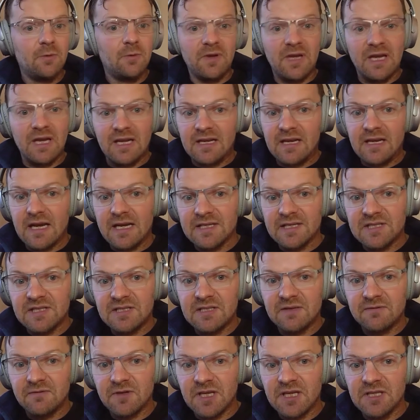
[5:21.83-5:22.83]
We got a
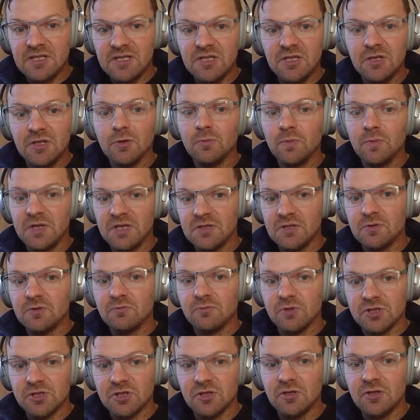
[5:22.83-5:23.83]
nice dividend yield. We can
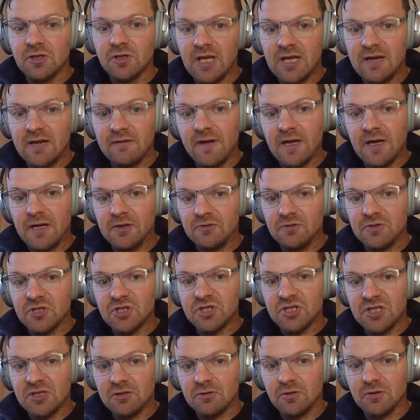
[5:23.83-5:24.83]
return a lot of value
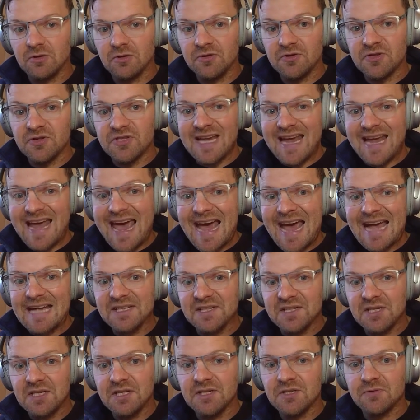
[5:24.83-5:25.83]
to shareholders
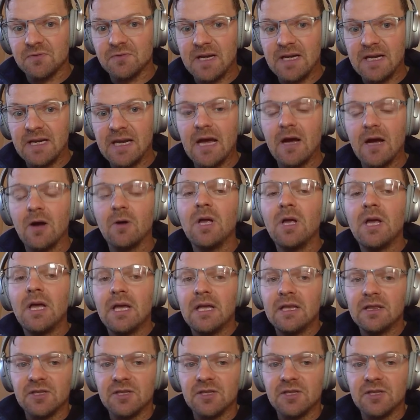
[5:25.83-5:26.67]
as is right now.